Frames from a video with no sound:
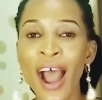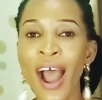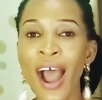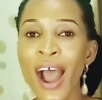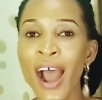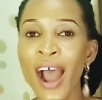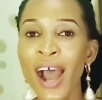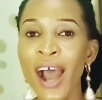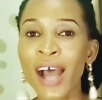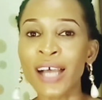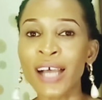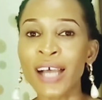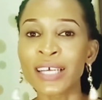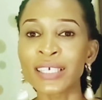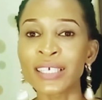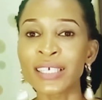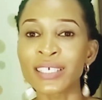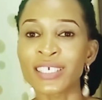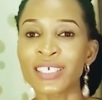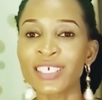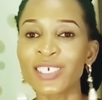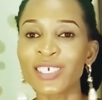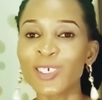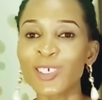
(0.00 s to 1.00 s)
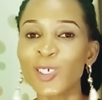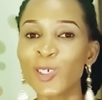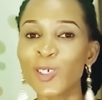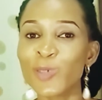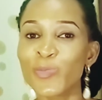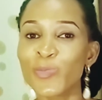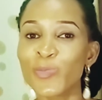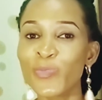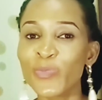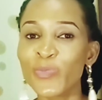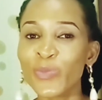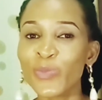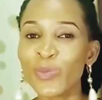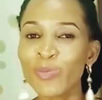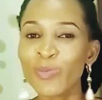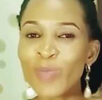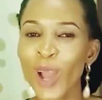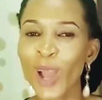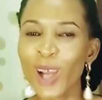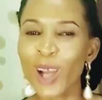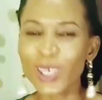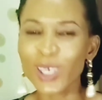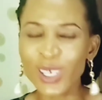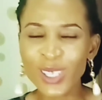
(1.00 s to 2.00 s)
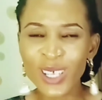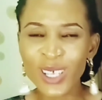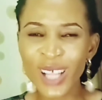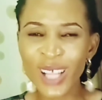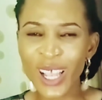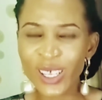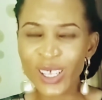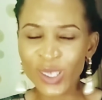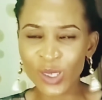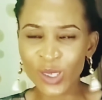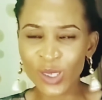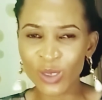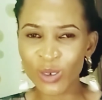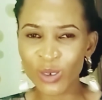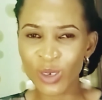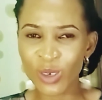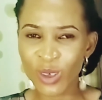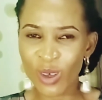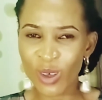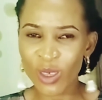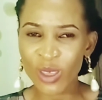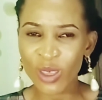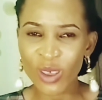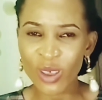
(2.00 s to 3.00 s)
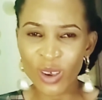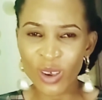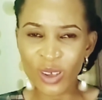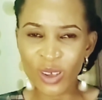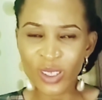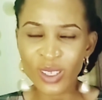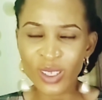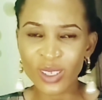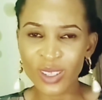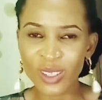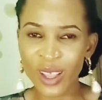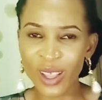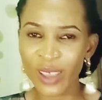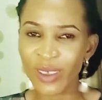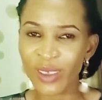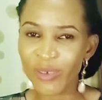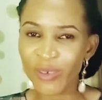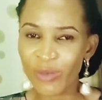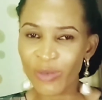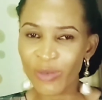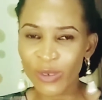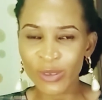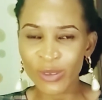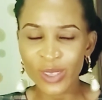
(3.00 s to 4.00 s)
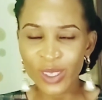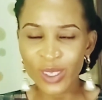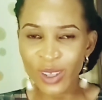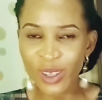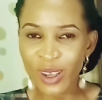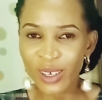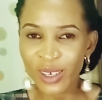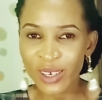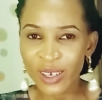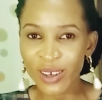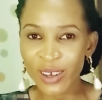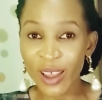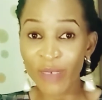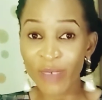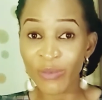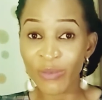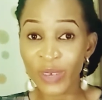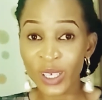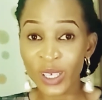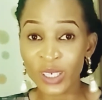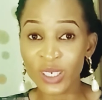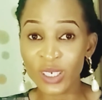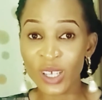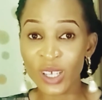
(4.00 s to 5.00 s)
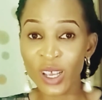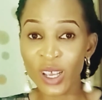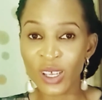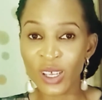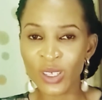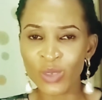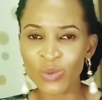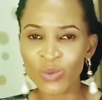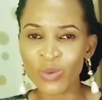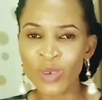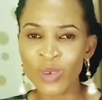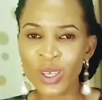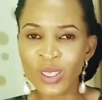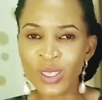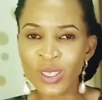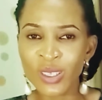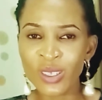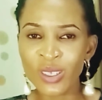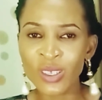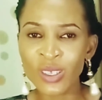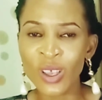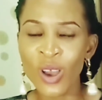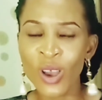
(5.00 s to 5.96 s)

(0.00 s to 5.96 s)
and I'd also like to know your thoughts like if you studied Ephesians what